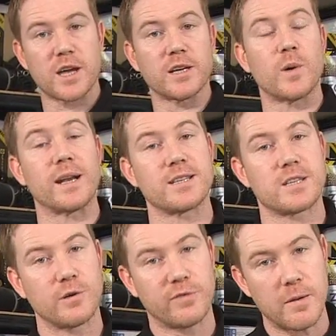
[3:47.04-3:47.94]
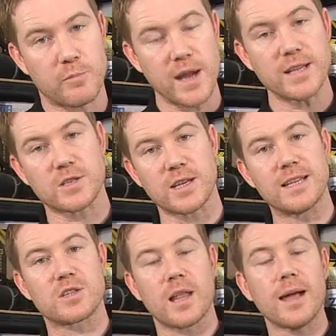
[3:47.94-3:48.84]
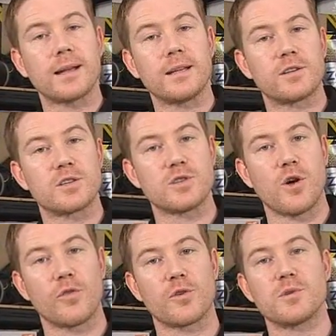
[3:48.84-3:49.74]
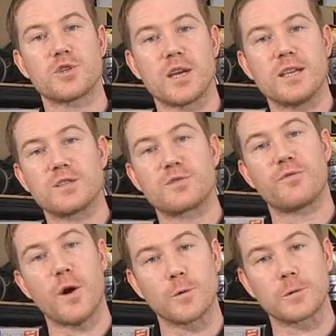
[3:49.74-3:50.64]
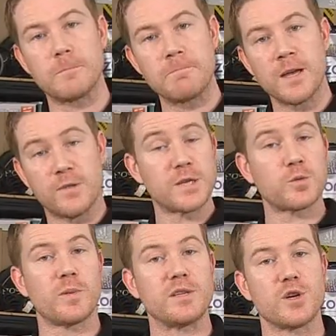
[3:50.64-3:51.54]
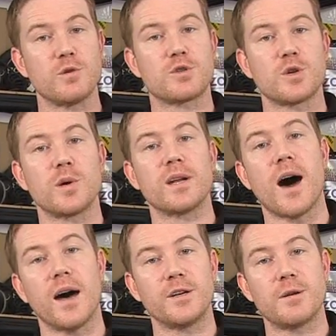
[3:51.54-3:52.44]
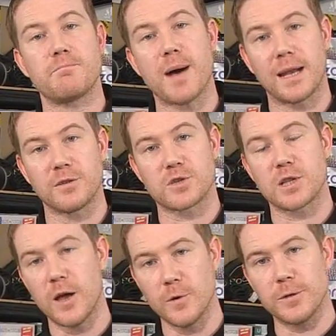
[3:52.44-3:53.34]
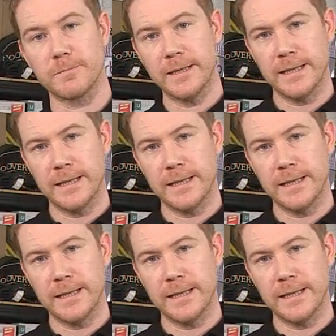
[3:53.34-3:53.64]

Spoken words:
cycle and it still vibrates, it's likely that it's not the machine's fault. This will be due to an unbalanced load.